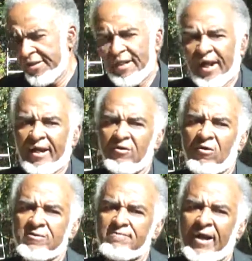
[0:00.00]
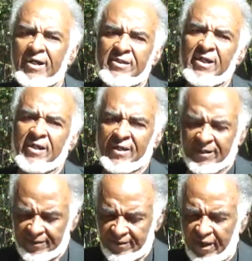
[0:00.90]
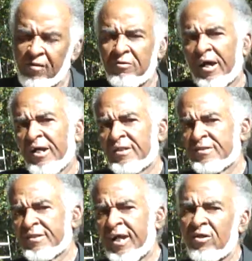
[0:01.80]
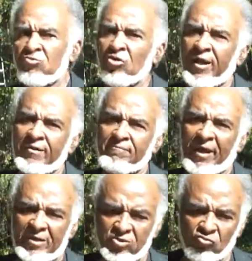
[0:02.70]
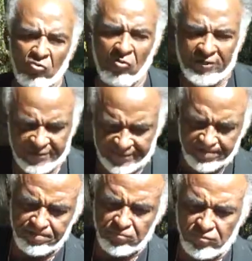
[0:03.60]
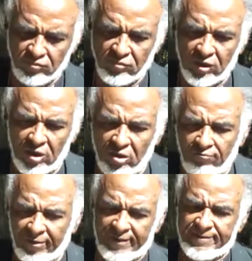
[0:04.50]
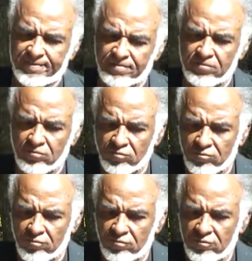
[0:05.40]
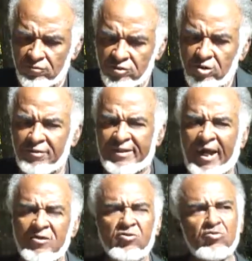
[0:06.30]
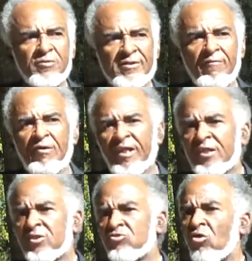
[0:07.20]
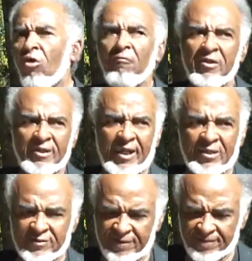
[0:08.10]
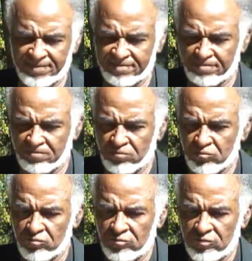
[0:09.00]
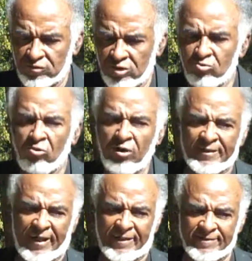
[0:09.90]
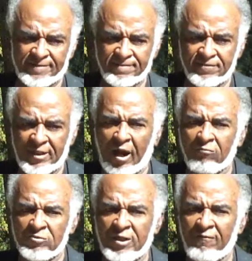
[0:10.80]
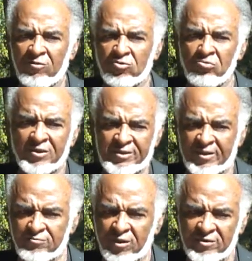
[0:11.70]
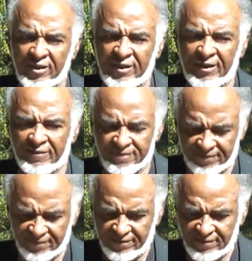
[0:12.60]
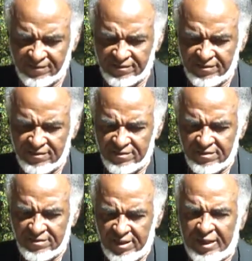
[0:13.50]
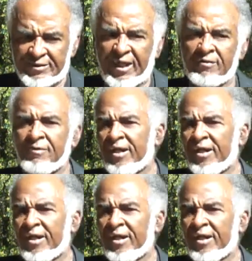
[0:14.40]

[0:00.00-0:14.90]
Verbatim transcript: Looked like I had lost my identity. I'm an artist and I do a lot of painting and drawings. But to be diagnosed with a malignant terminal cancer, knowing that I was given two to six months to live. And then